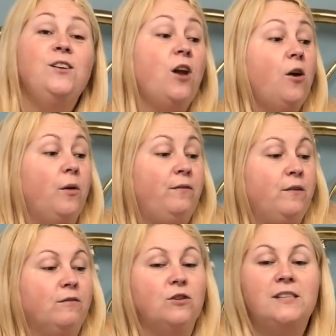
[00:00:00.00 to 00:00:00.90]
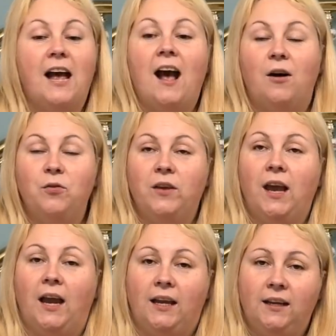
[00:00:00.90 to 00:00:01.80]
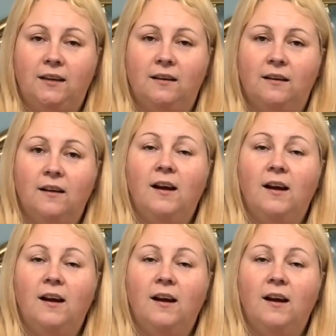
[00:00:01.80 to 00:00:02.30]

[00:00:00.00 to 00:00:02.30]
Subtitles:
No, if it runs out, the ink,